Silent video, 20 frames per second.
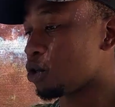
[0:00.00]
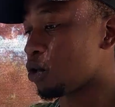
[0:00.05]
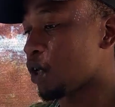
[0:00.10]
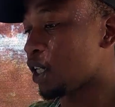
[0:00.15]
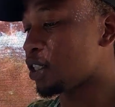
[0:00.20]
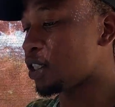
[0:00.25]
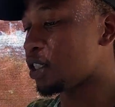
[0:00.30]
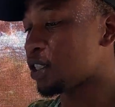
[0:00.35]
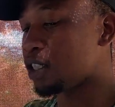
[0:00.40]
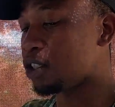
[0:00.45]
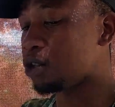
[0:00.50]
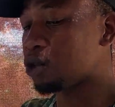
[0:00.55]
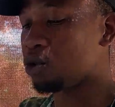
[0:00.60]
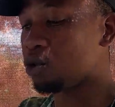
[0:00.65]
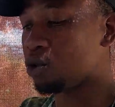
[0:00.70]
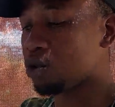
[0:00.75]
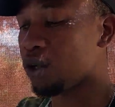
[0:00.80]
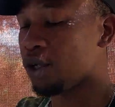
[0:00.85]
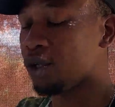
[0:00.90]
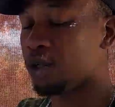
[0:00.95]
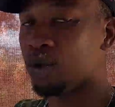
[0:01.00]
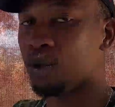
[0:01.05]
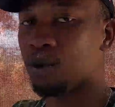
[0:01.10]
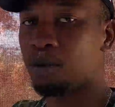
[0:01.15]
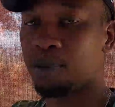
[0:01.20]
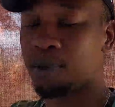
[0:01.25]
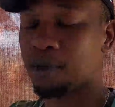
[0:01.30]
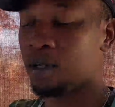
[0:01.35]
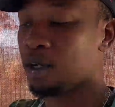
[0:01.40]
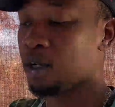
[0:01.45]
So I just need to do a
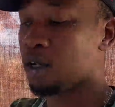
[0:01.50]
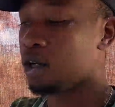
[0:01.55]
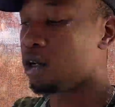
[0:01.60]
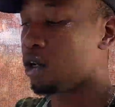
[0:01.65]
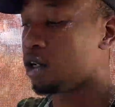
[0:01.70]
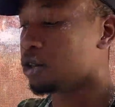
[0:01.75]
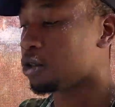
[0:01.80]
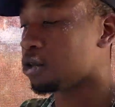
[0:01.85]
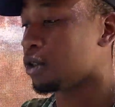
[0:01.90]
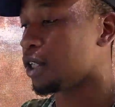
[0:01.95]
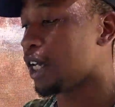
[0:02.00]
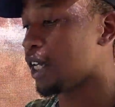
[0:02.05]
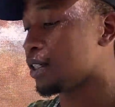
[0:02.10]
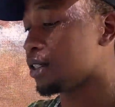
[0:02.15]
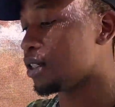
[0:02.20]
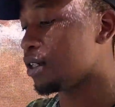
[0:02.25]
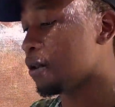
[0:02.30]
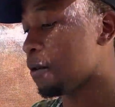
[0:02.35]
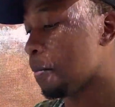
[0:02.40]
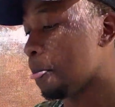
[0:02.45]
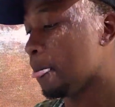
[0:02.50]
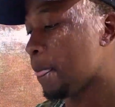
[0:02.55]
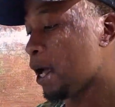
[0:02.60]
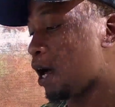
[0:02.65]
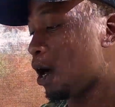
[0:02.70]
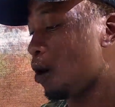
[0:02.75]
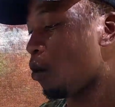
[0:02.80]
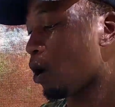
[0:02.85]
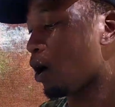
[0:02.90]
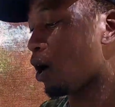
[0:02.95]
loop onto that,
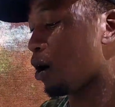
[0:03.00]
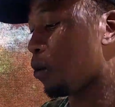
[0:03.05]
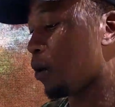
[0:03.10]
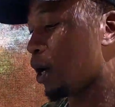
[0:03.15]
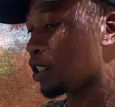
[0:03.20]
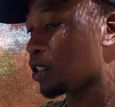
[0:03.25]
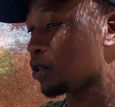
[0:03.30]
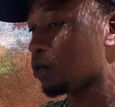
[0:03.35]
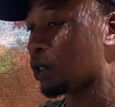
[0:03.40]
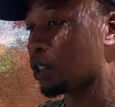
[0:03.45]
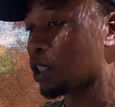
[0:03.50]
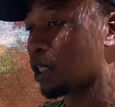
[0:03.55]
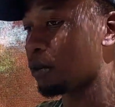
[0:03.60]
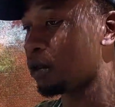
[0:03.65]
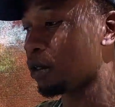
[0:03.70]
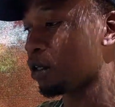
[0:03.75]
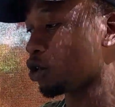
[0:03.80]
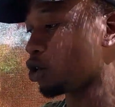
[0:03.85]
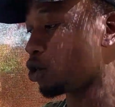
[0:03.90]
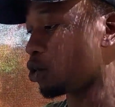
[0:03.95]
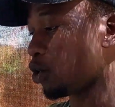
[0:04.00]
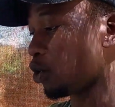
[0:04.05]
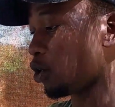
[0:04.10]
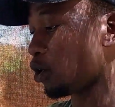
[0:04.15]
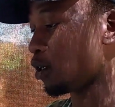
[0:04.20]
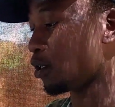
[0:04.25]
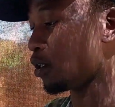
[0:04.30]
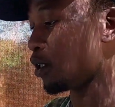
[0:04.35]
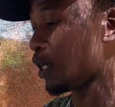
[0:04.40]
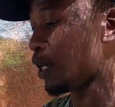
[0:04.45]
which I'm gonna show
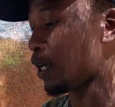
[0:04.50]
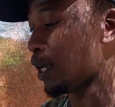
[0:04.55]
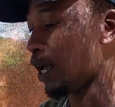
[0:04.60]
you.